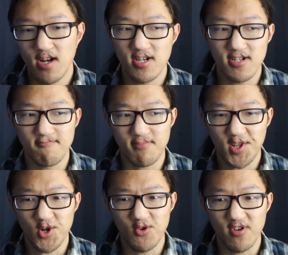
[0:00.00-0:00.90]

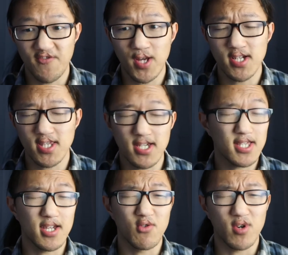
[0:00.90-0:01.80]
So if
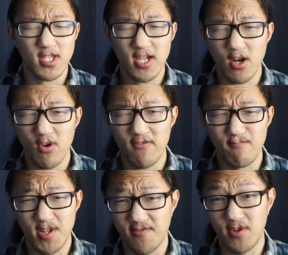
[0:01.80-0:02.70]
anything that you want to take away
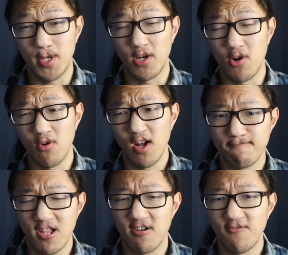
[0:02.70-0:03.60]
from this video,
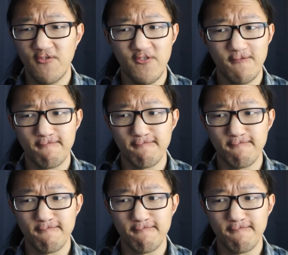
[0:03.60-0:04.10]
love.